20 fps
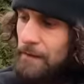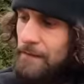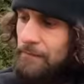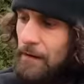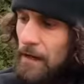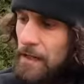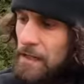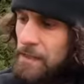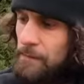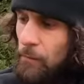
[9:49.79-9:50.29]
is
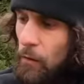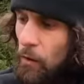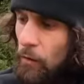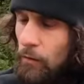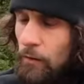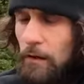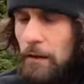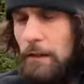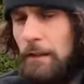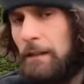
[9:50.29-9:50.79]
very
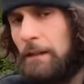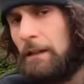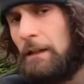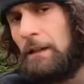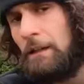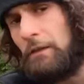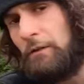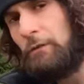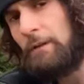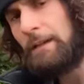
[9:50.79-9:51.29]
small.
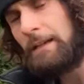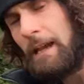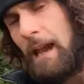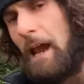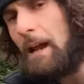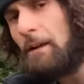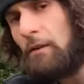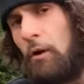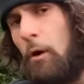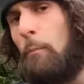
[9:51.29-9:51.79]
You
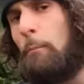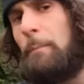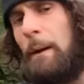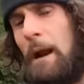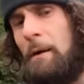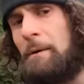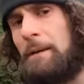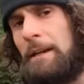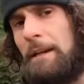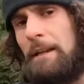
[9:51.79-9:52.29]
again
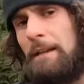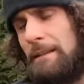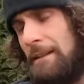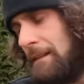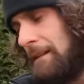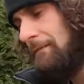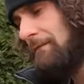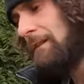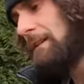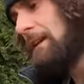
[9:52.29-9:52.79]
comparing it
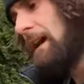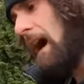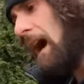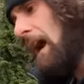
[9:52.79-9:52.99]
with the